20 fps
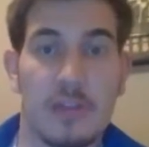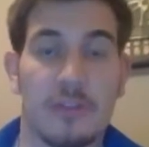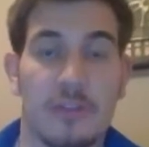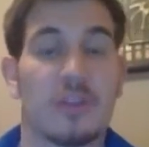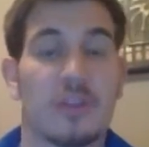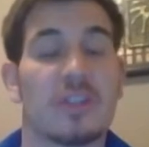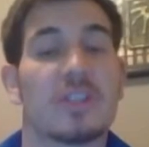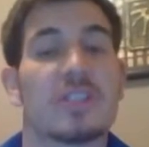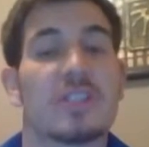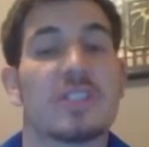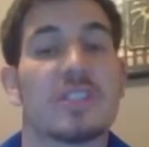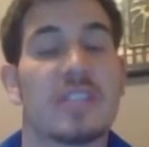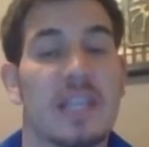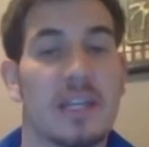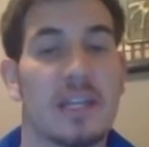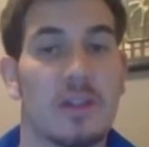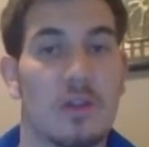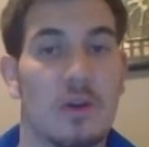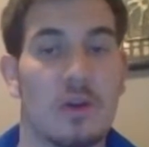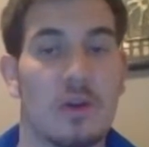they're going to stay
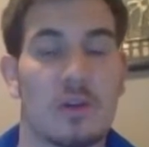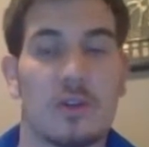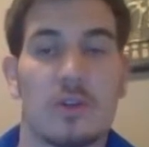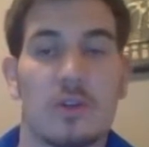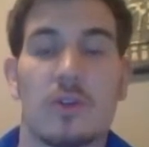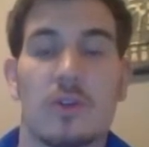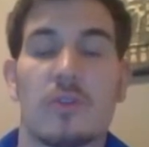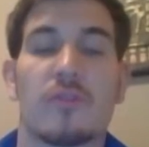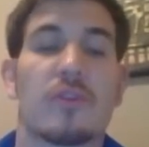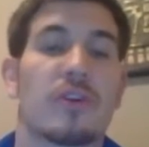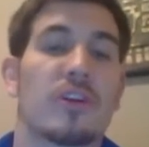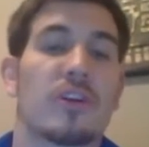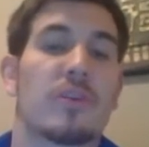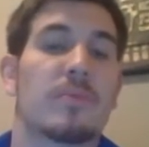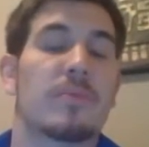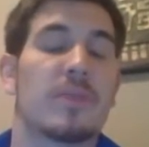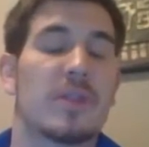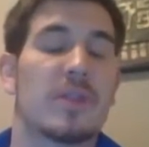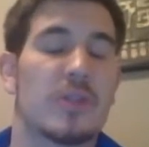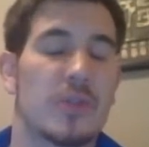longer, they're going to
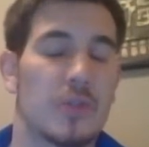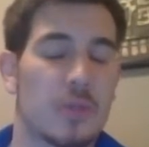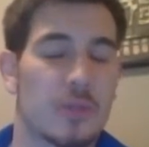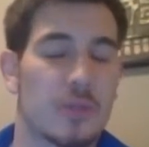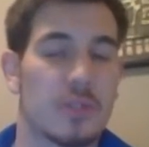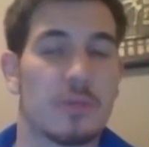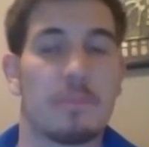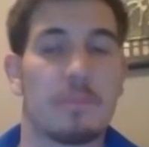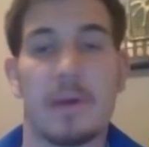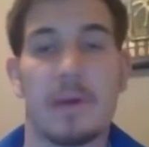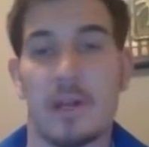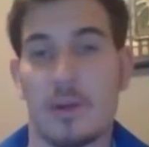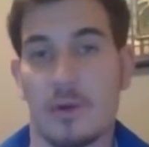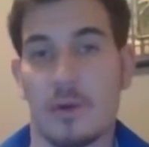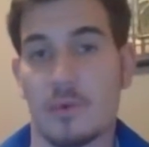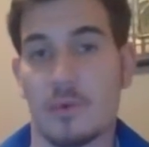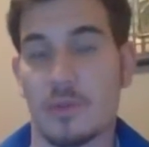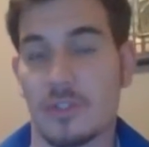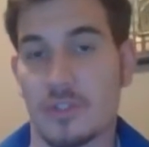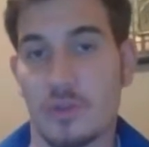produce better
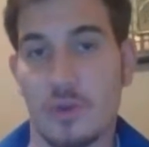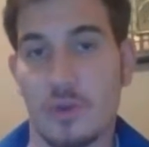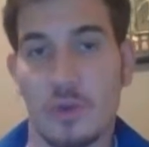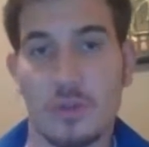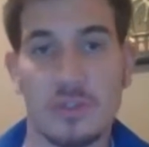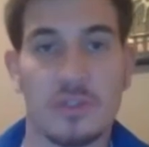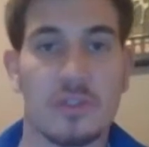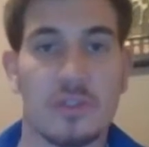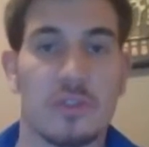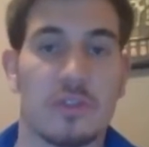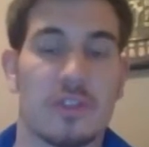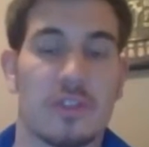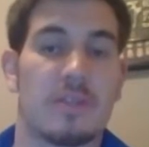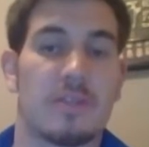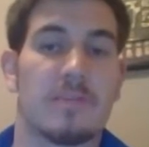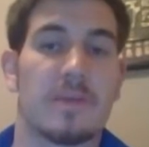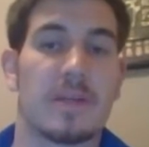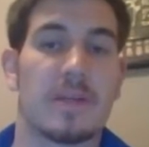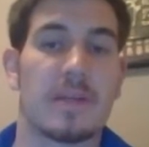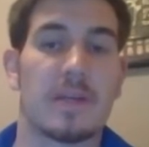results, they're going to
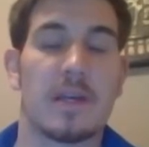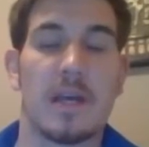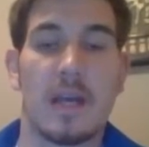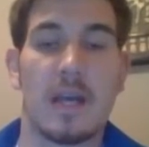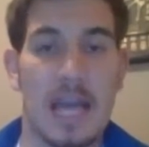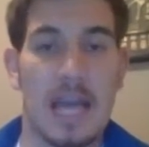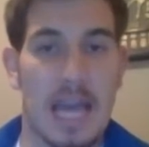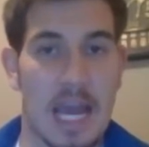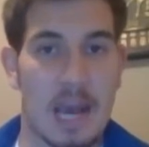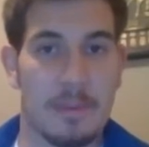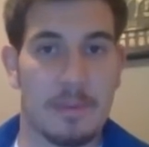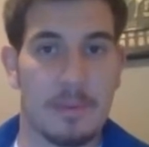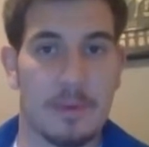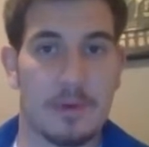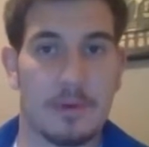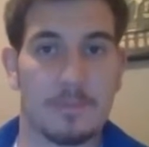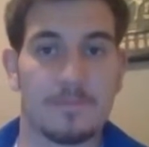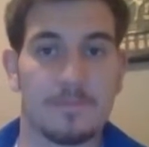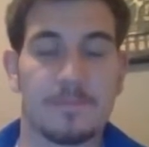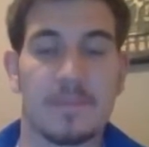be
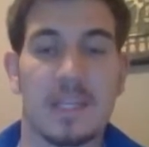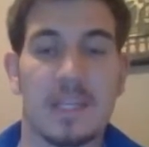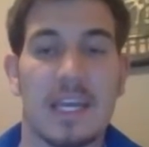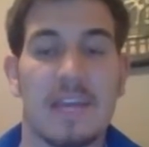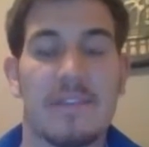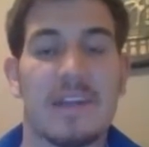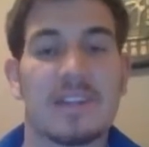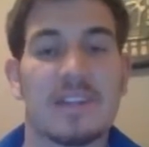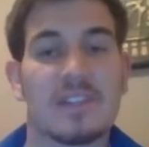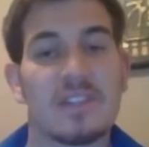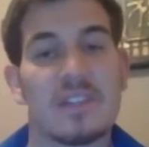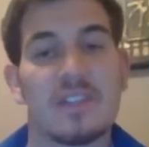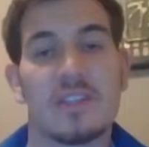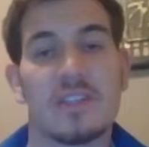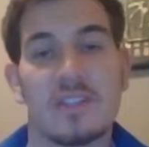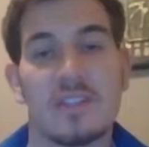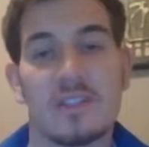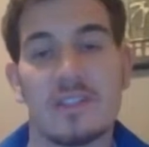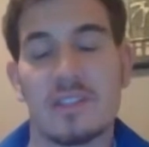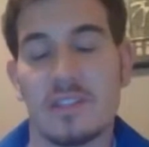happier. And that's going to,
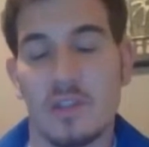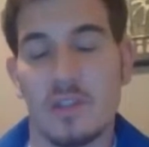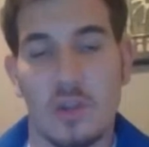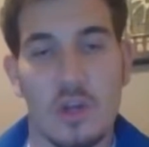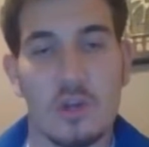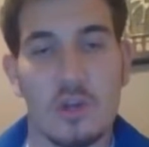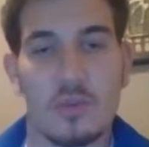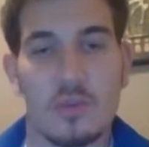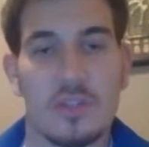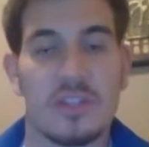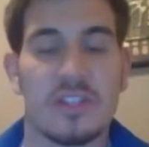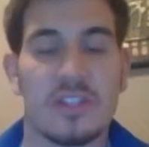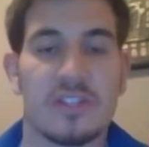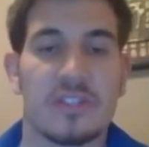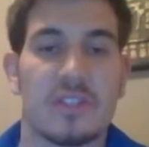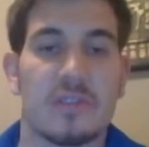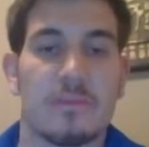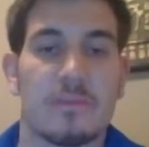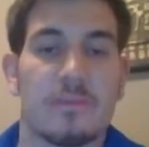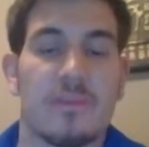in the long run, that's going
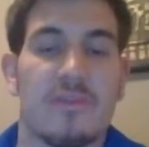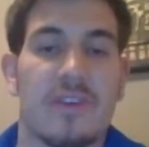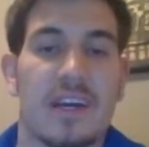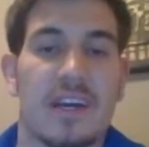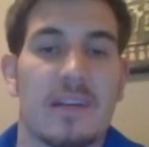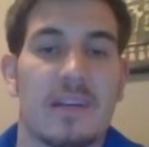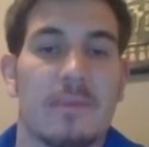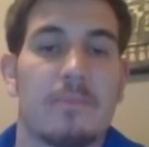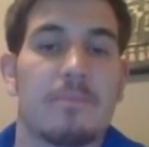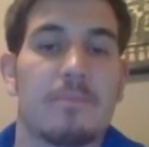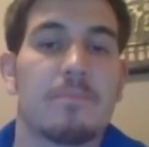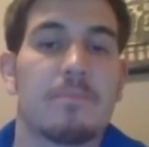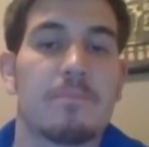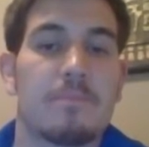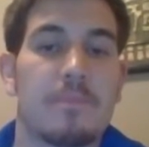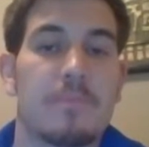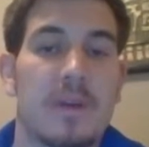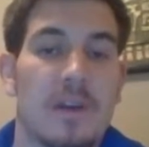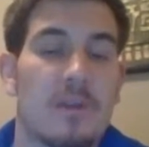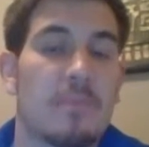to provide a
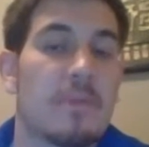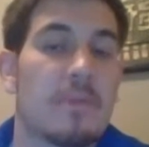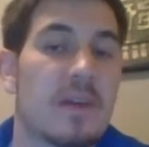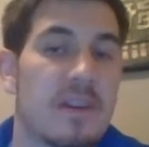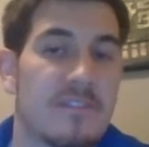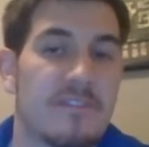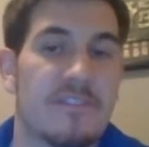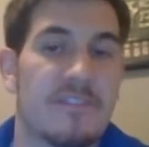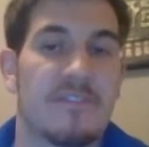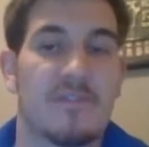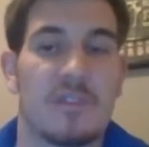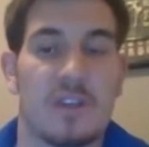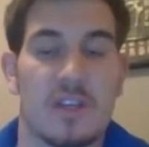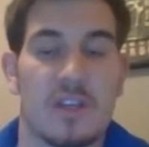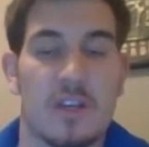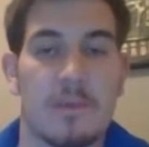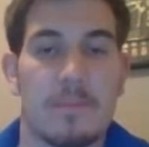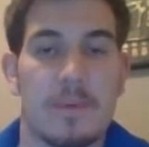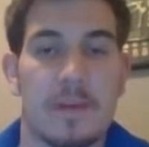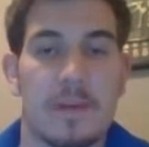better benefit for the
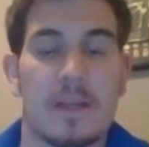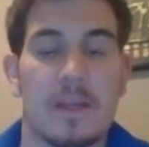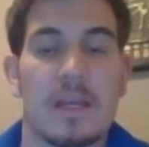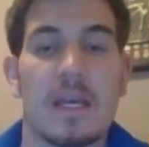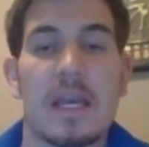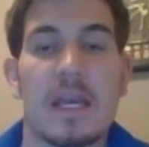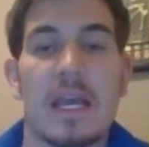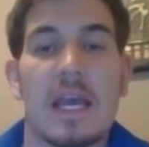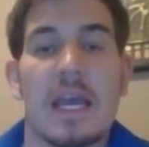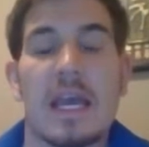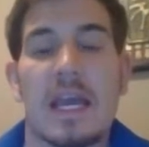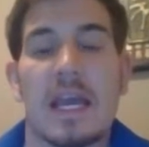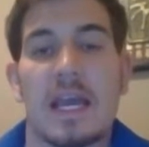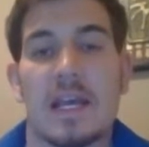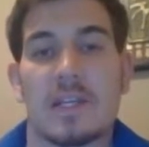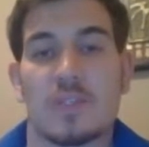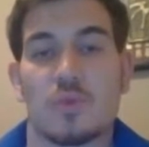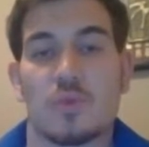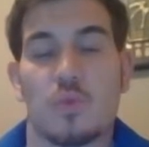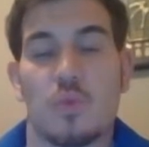company
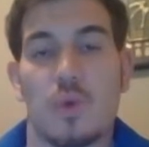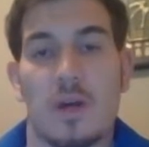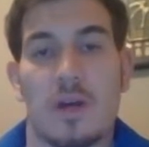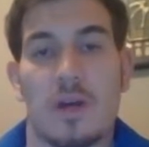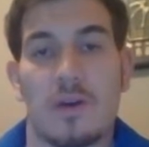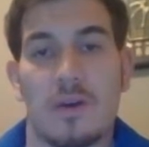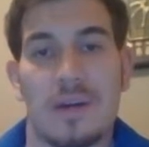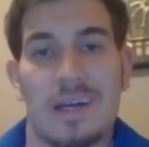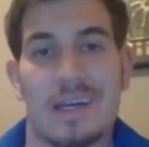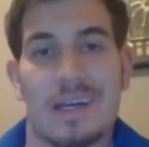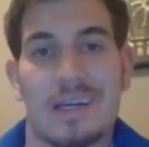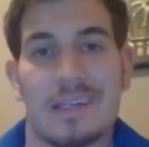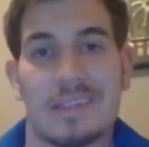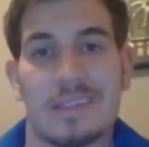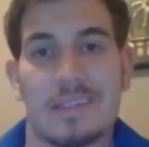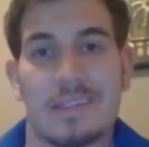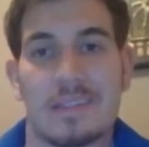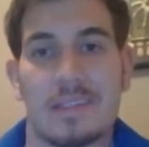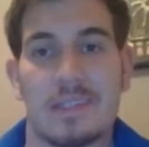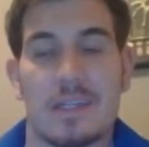as well
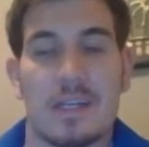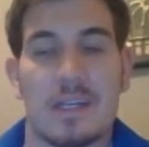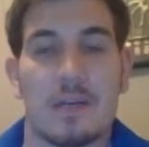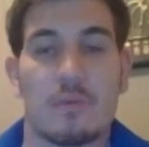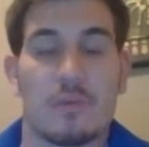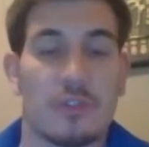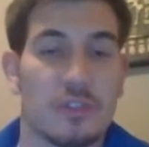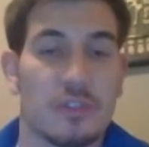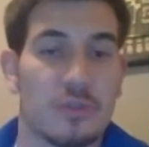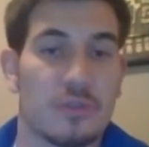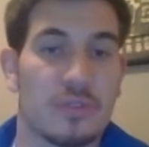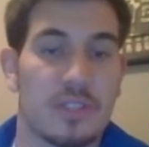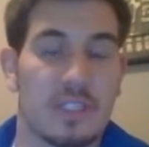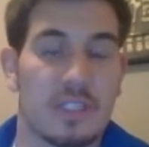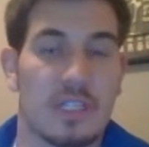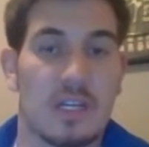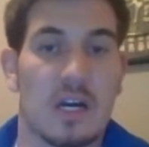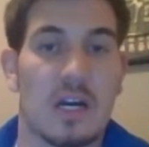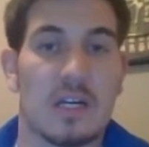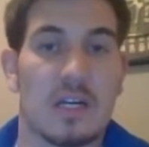as reducing
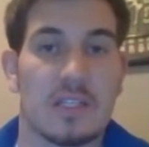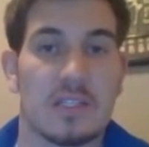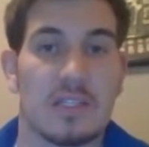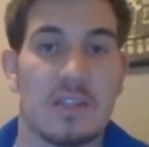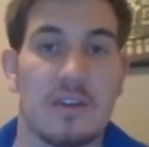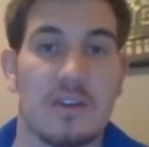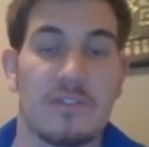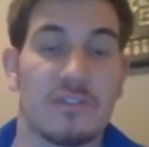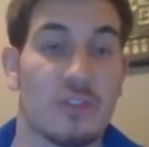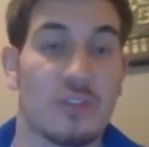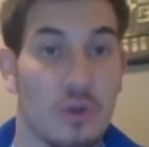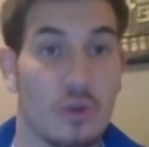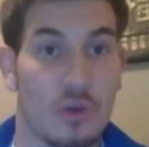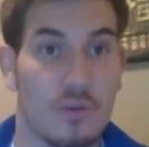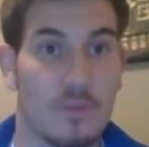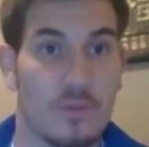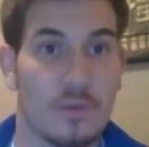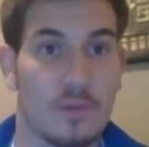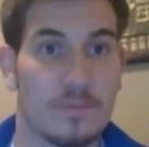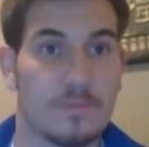cost of turnover.
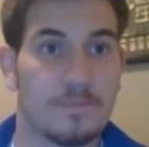